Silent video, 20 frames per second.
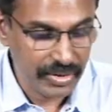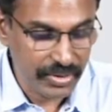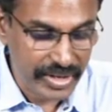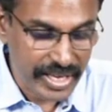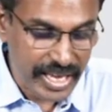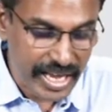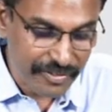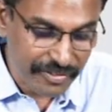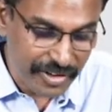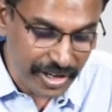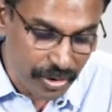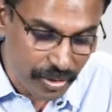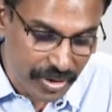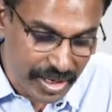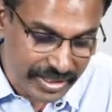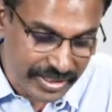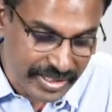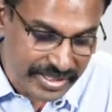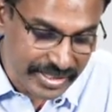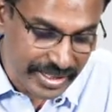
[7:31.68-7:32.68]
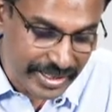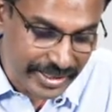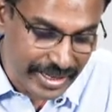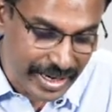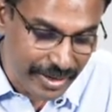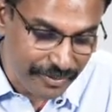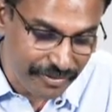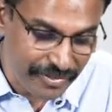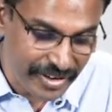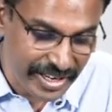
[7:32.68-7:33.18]
Now carefully look at the slit
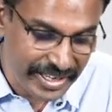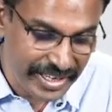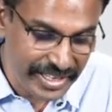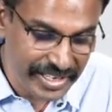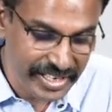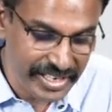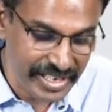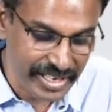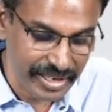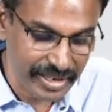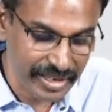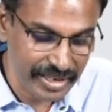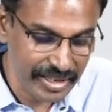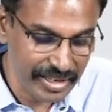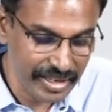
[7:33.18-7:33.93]
lamp finding here.